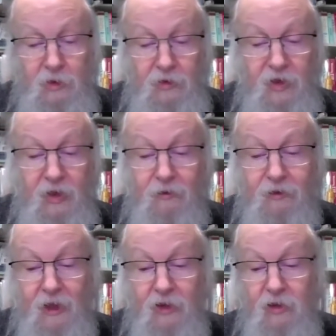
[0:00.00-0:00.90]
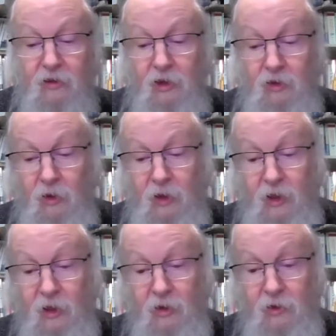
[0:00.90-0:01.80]
The second factor is
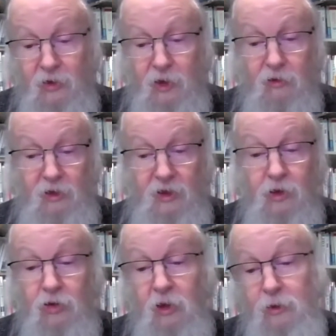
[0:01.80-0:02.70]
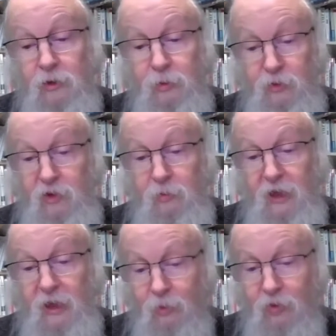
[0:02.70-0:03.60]
looking at security controls, which is
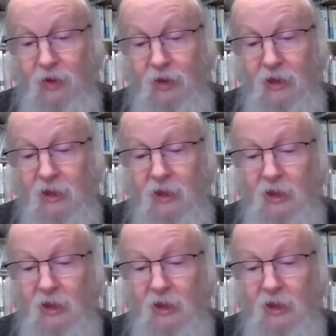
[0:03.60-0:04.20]
perhaps the